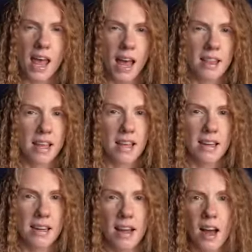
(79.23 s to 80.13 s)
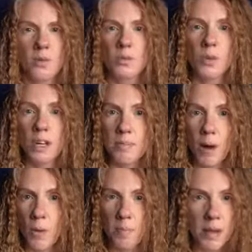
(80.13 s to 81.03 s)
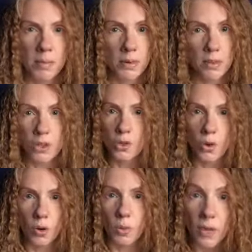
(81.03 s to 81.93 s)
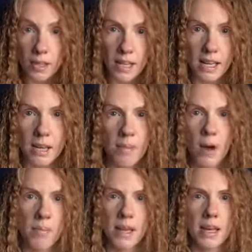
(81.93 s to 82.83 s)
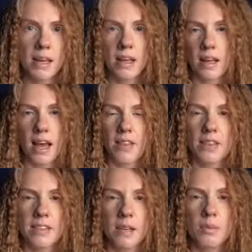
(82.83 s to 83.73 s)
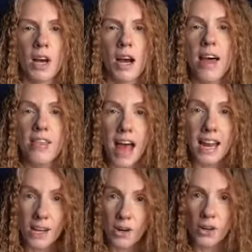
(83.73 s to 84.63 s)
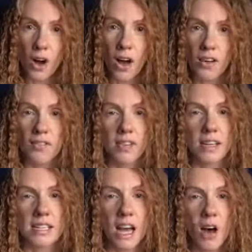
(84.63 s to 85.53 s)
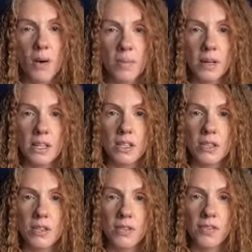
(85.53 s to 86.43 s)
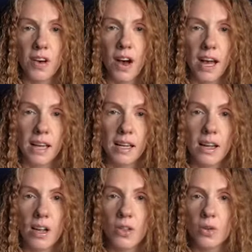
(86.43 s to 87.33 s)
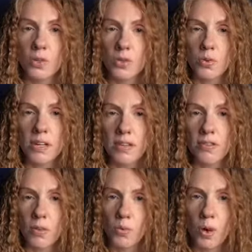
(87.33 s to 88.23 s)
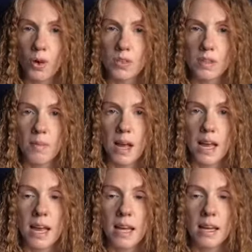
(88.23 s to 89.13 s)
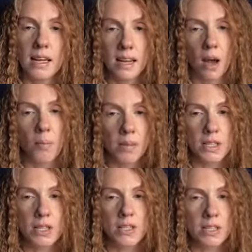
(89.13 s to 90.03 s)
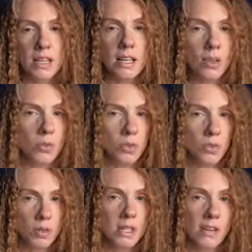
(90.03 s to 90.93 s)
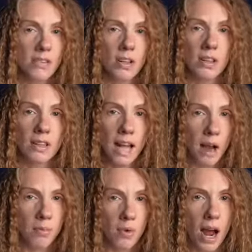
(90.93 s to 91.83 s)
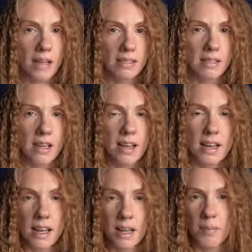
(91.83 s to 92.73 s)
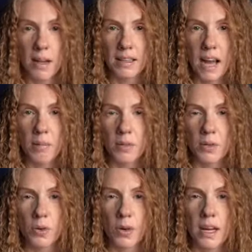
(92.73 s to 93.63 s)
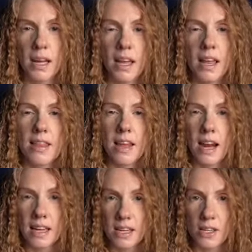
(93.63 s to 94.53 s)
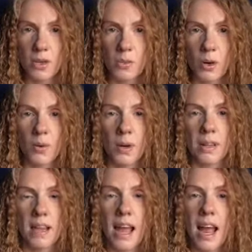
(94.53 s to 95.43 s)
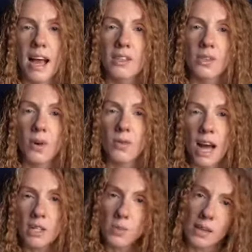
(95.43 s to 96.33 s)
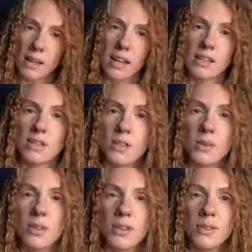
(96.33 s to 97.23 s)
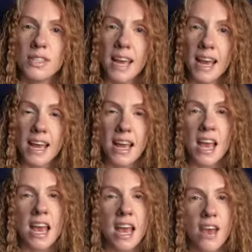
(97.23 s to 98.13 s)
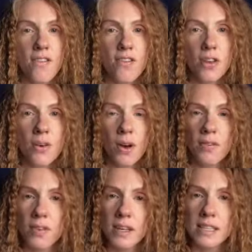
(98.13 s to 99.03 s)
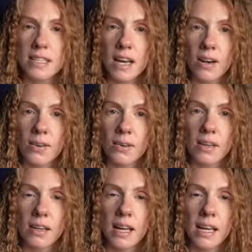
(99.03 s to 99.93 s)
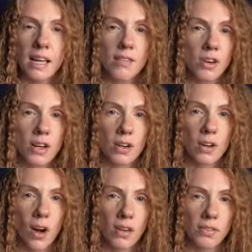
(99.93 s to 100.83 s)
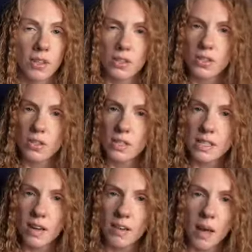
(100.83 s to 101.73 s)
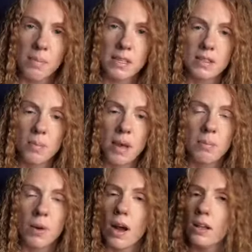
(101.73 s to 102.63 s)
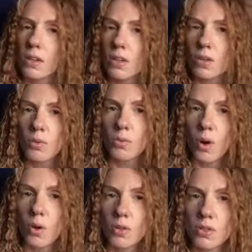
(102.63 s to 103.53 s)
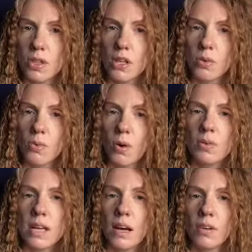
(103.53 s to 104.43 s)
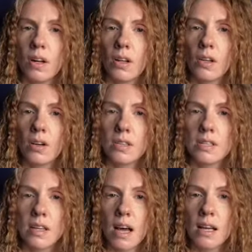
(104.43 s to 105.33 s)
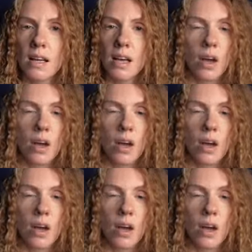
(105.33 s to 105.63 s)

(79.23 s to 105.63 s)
And then I was worried about what people in the store were thinking about me at the same time. That inner conflict helped me to define those three different roles in my head. It helped me to see those three different lab rats in my laboratory that I needed to work with. And so that's what I'd like to do with you today. If you have written down any of your inner conflicts, look down at that piece of paper and look at the roles that you wrote down along the side.